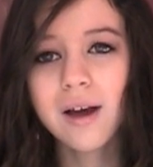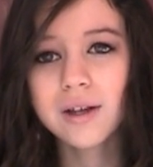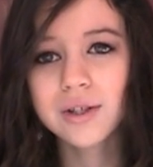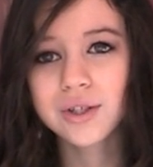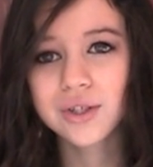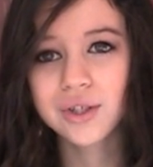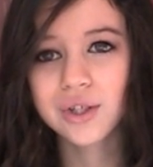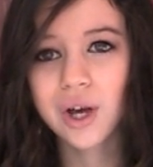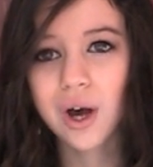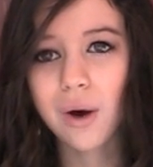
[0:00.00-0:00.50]

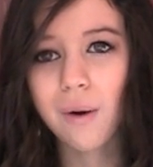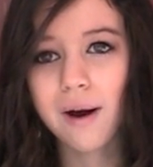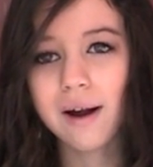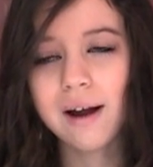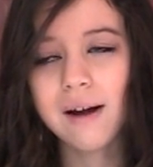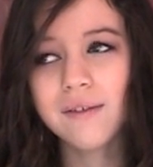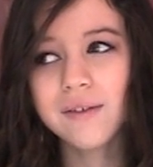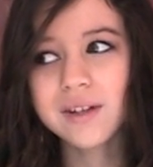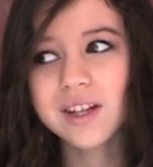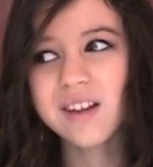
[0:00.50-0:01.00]
So I
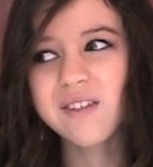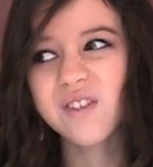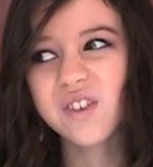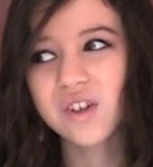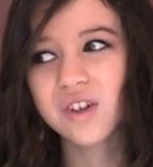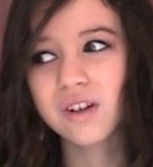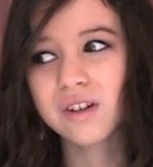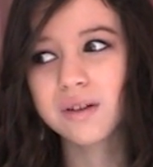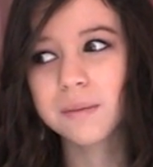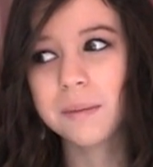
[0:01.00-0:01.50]
haven't even
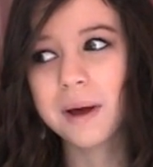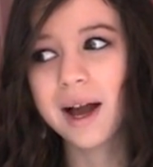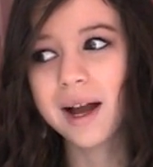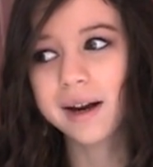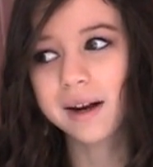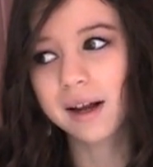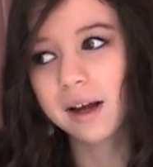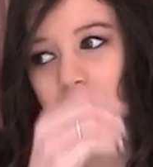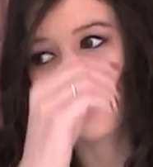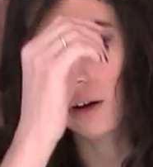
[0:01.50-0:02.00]
gone to the
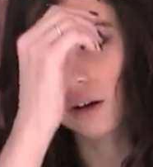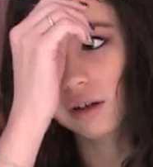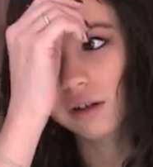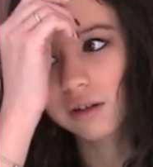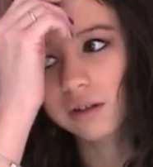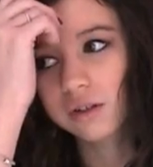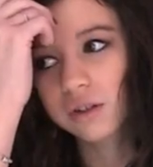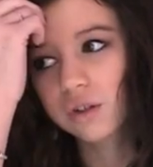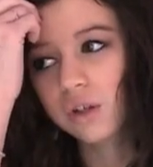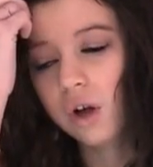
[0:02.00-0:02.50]
MAC counter.
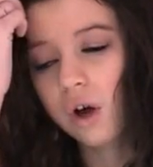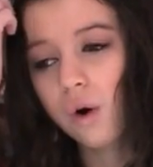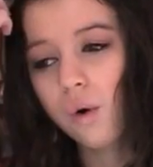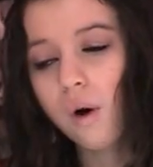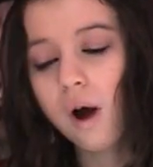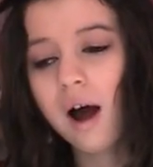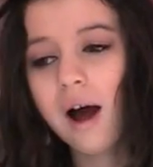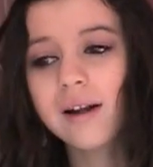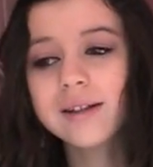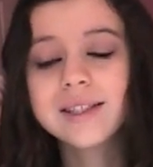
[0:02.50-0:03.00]
So
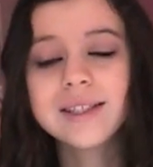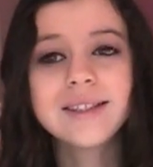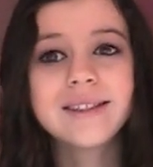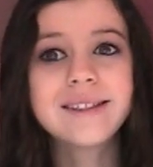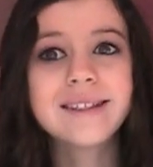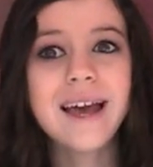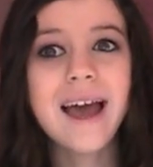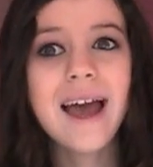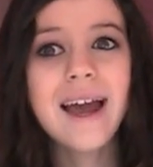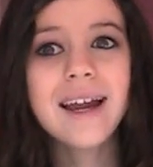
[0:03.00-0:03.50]

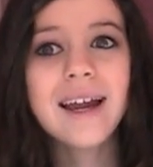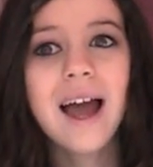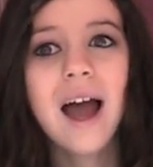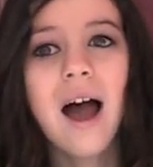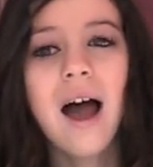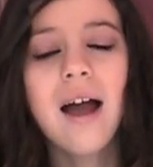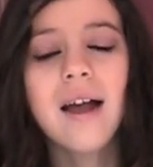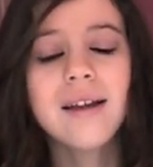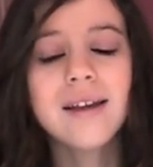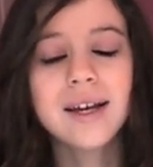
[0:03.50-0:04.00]
today,
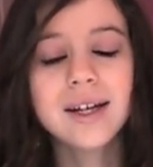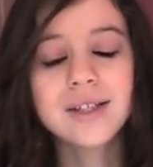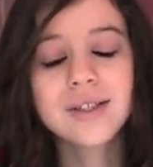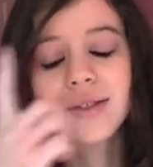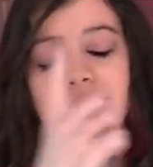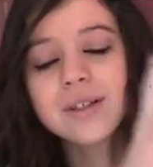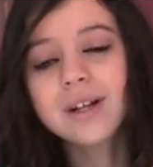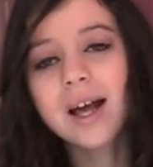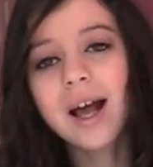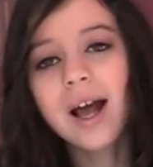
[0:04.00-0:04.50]

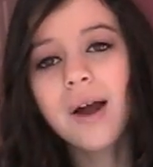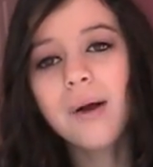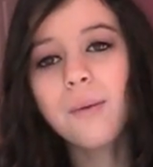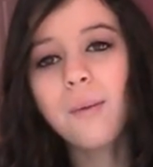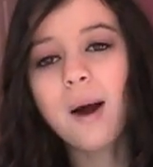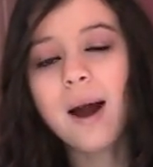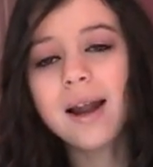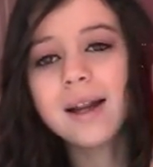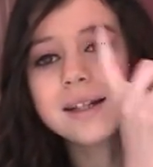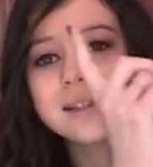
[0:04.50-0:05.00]
yesterday I
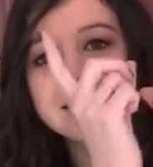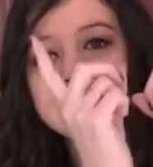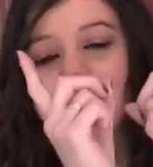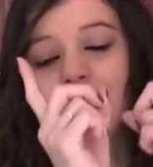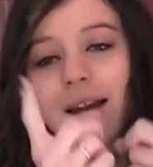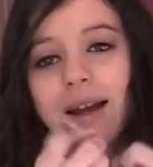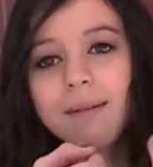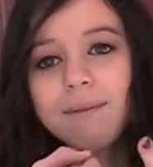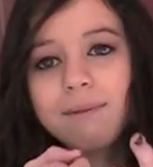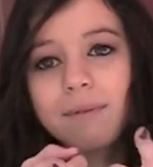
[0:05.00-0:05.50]
went and
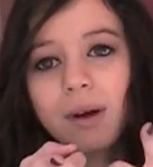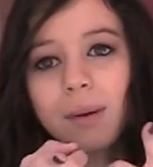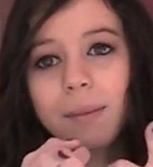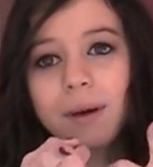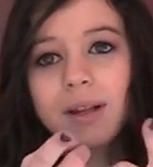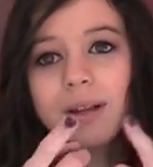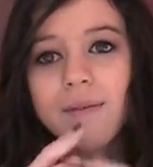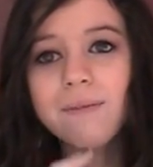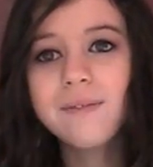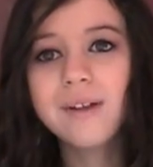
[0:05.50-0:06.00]
today I'm
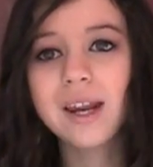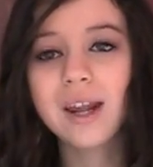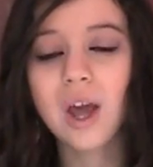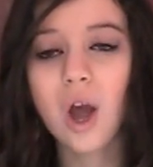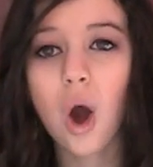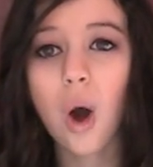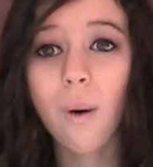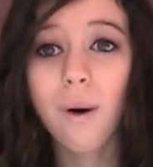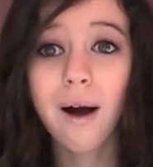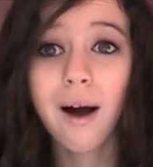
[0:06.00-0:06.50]
filming the
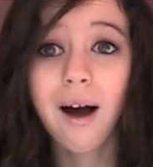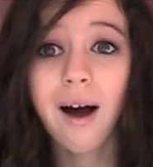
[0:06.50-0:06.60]
video.